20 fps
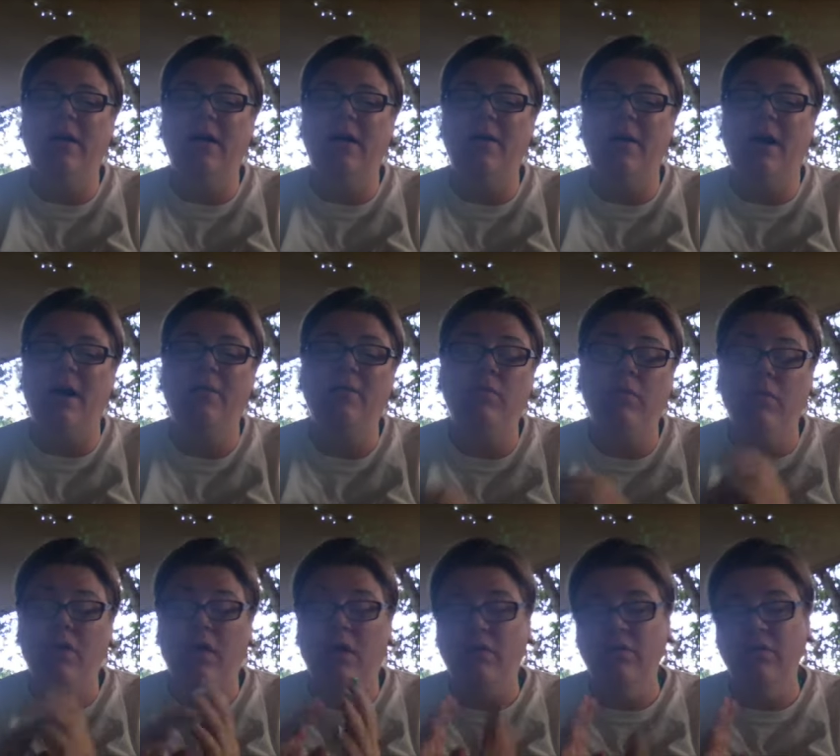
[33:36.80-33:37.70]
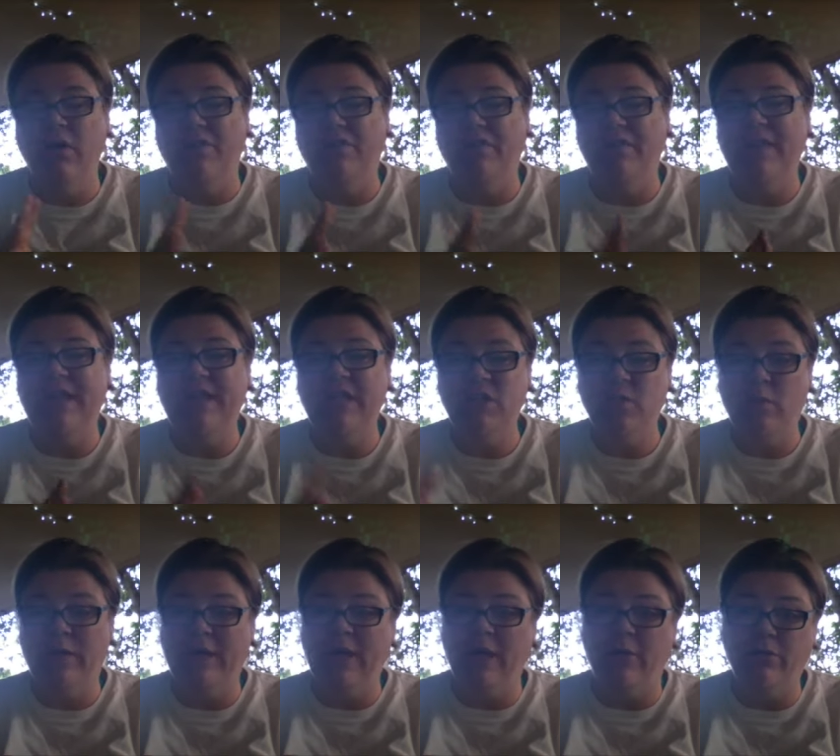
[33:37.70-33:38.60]
I, I will hold off. Next
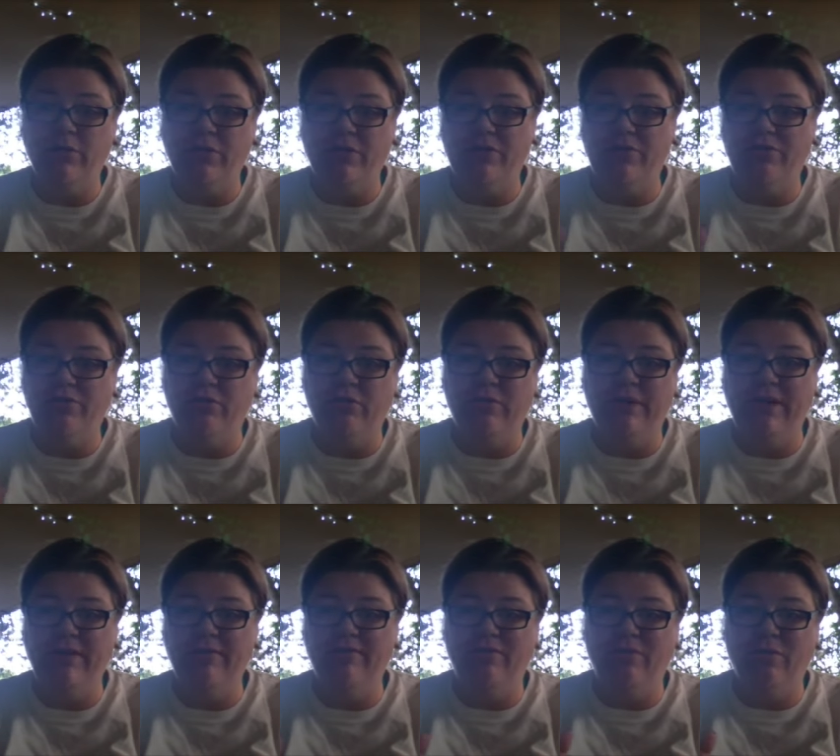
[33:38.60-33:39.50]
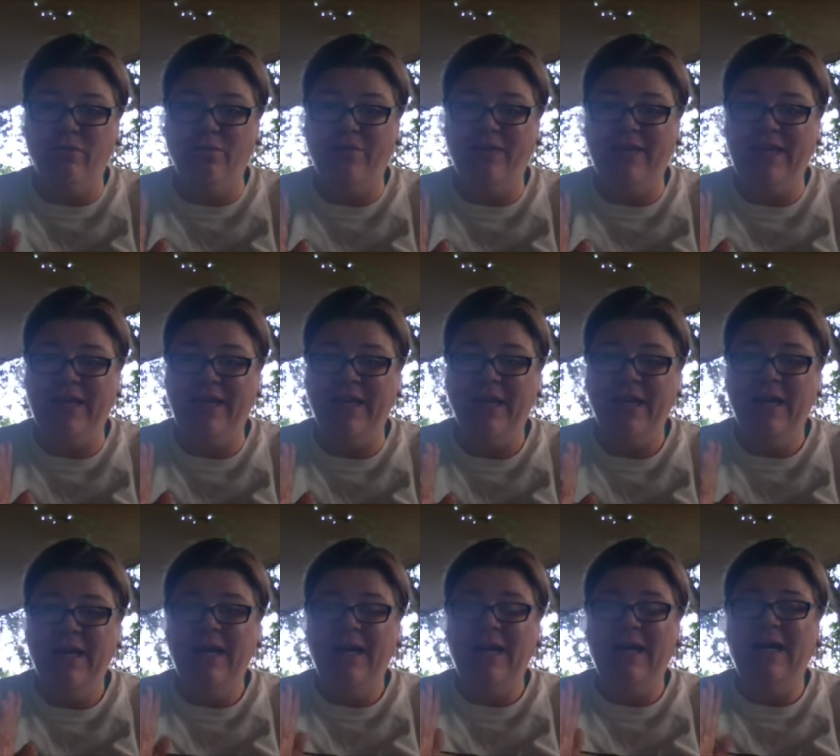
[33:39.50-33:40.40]
week I will do the drawing for the
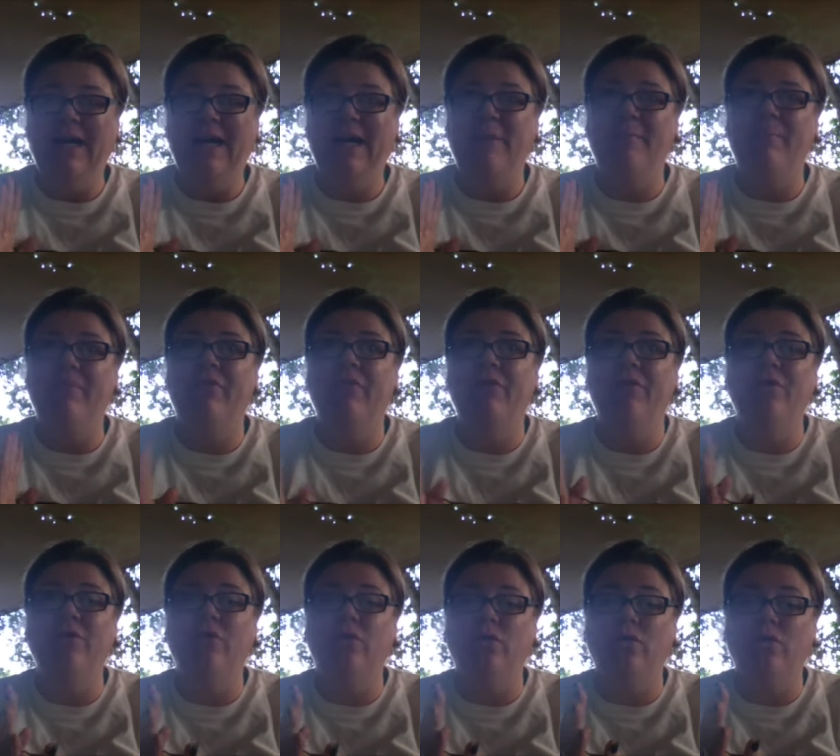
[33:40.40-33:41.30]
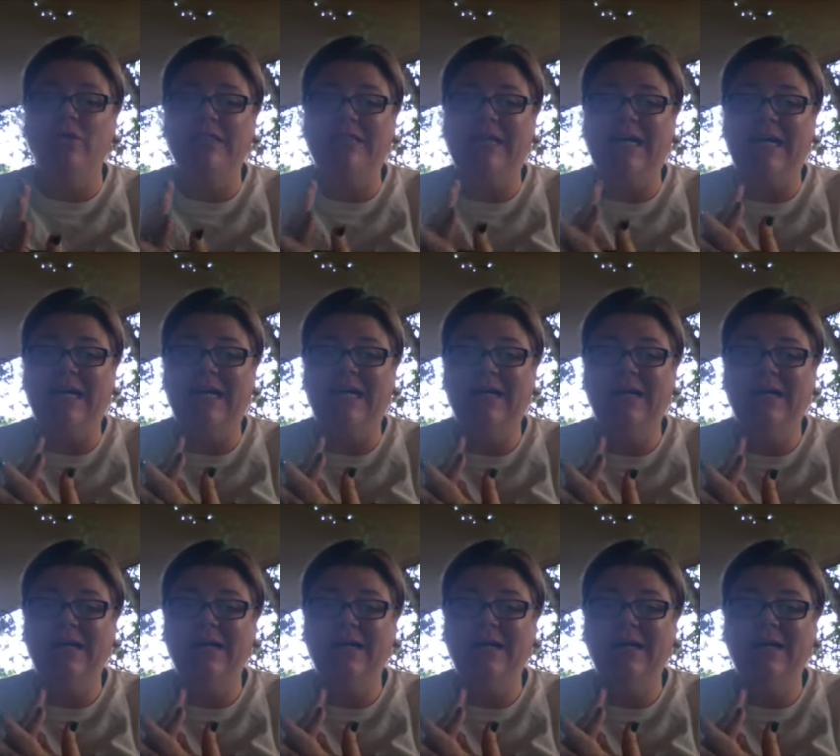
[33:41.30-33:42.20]
um, third quarter
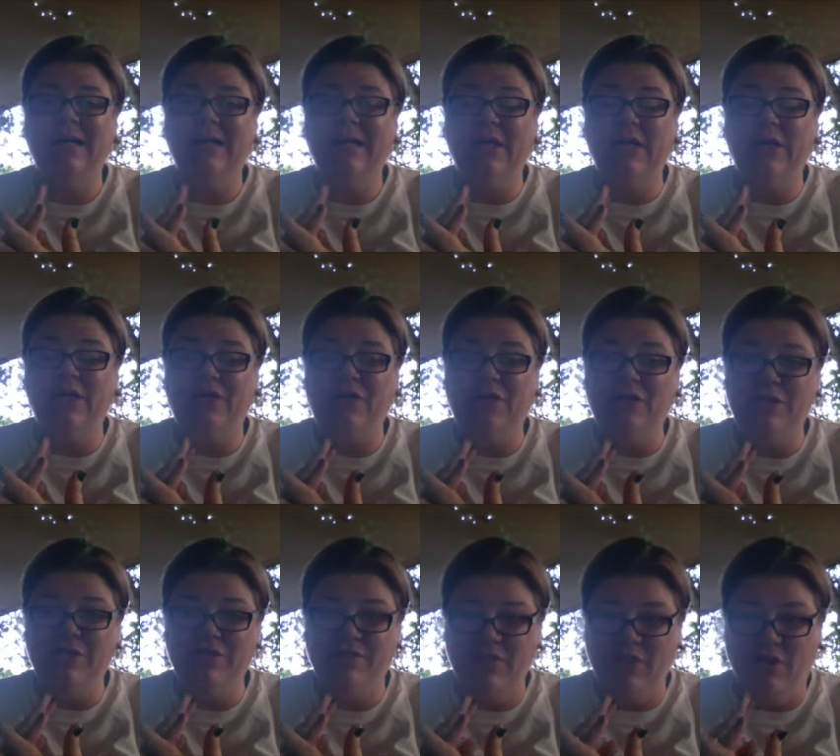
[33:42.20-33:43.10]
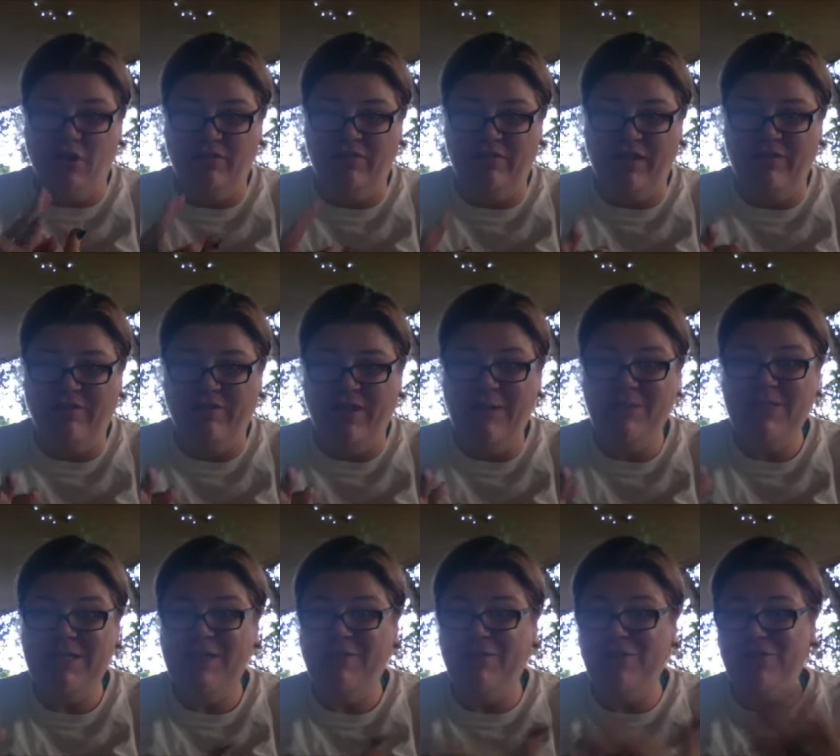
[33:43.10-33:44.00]
use of solar flare
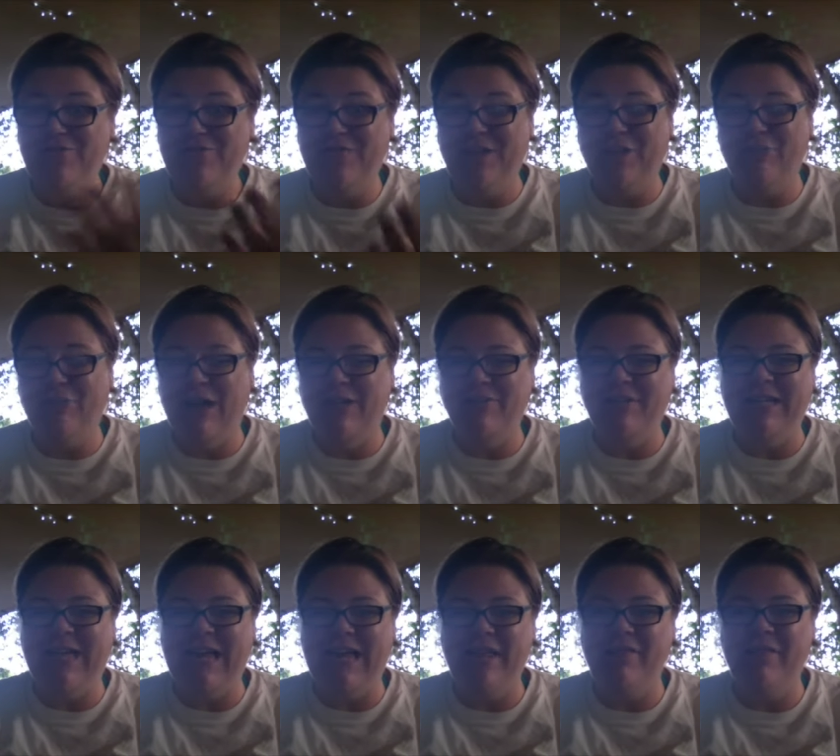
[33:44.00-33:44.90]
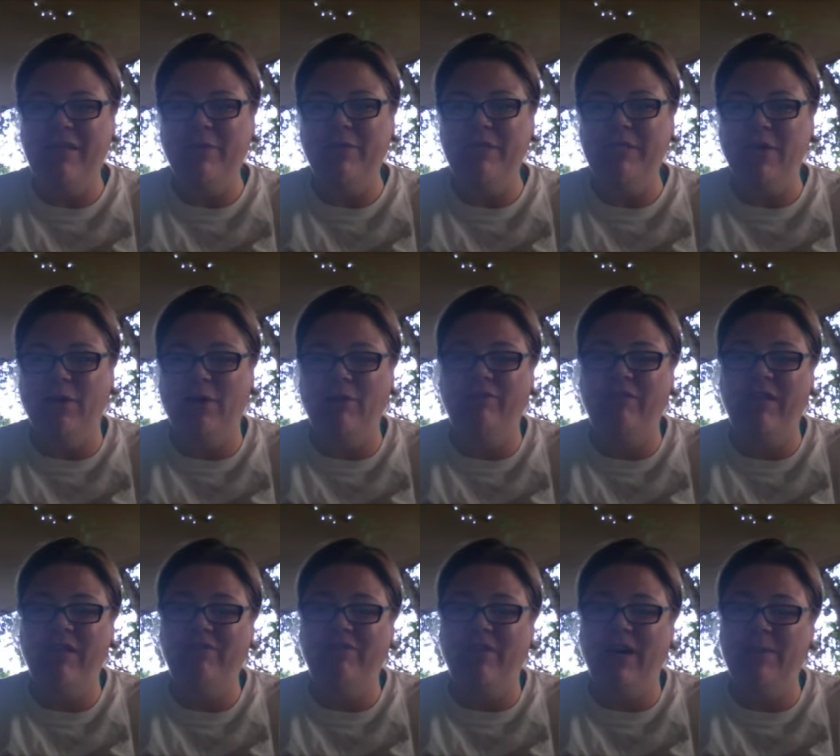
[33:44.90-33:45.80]
fibers. If you've crafted anything with solar
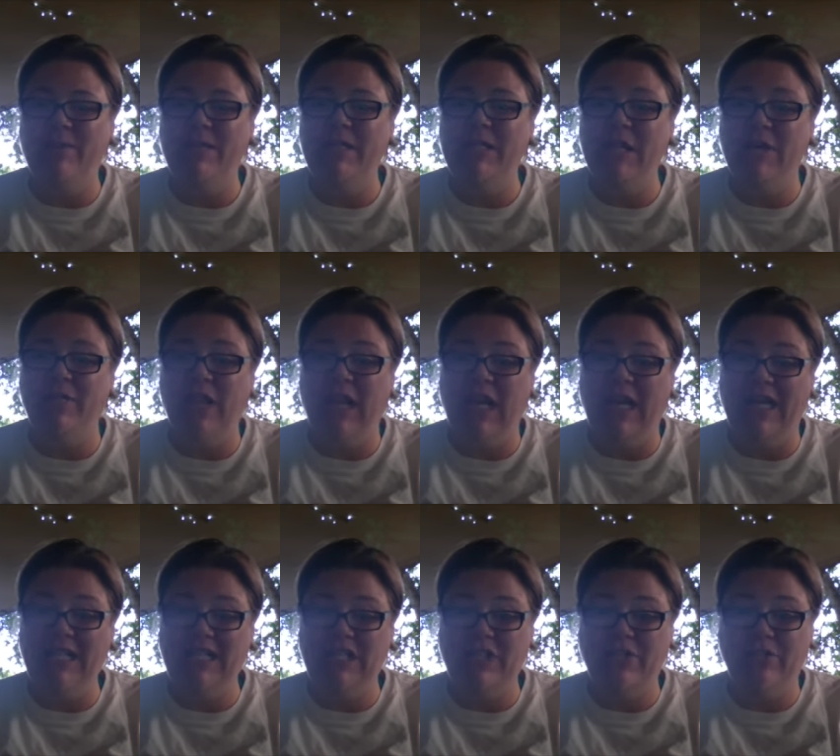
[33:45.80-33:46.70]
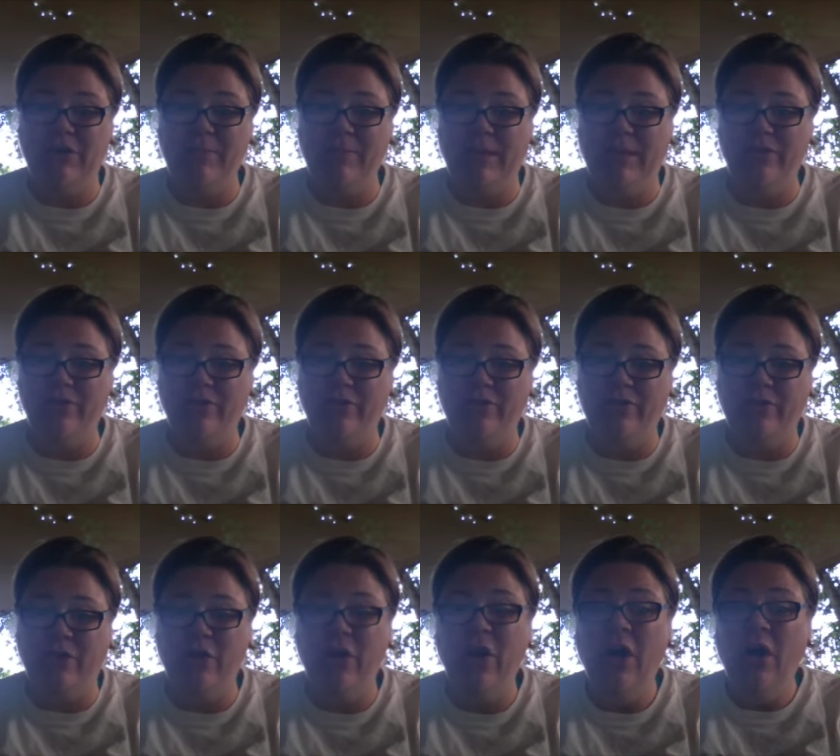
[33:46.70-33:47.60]
flare fibers over the last three months or
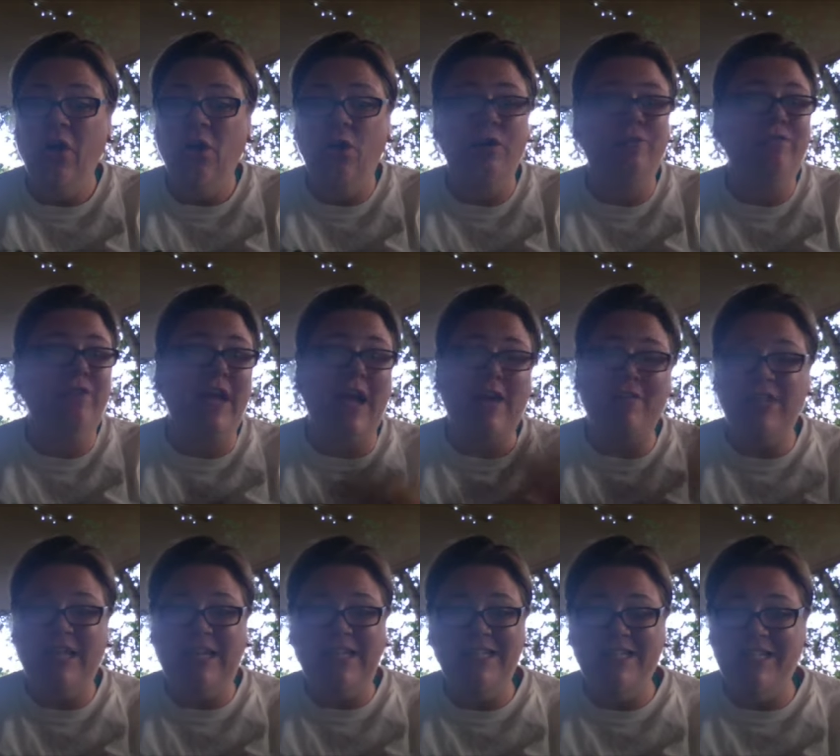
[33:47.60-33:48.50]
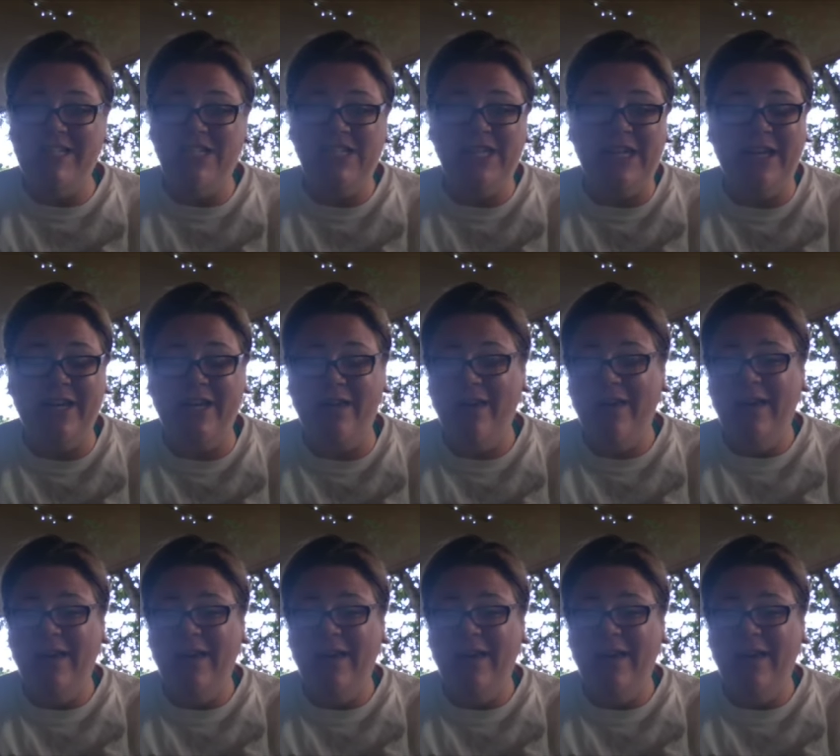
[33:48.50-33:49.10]
so, or if you haven't entered it yet